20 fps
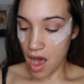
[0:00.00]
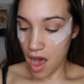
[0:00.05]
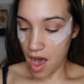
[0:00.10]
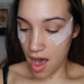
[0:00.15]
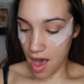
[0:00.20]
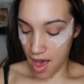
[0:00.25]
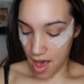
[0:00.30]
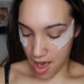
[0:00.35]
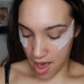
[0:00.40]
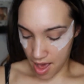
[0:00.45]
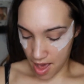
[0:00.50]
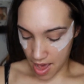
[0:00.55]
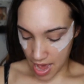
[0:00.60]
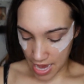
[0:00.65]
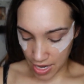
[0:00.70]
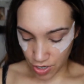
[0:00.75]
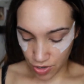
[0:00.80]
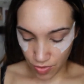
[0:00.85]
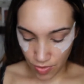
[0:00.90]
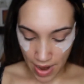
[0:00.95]

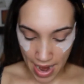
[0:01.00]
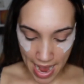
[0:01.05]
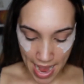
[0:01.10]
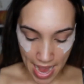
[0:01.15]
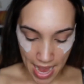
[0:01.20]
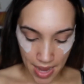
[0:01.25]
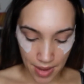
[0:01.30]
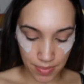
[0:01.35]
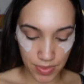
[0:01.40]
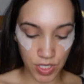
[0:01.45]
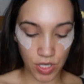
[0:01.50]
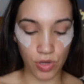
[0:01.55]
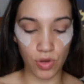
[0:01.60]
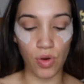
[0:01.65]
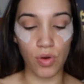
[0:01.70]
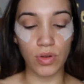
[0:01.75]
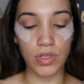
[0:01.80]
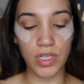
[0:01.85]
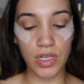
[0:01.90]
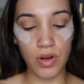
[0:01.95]
I grabbed
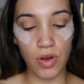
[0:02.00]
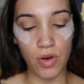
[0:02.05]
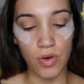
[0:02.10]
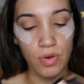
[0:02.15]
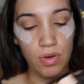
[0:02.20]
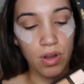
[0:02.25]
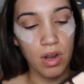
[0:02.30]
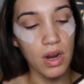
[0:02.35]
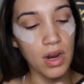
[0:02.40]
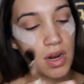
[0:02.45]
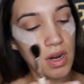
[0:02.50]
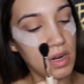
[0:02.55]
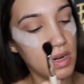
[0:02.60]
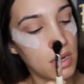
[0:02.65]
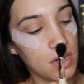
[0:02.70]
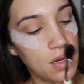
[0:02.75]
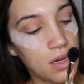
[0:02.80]
Golden Ochre.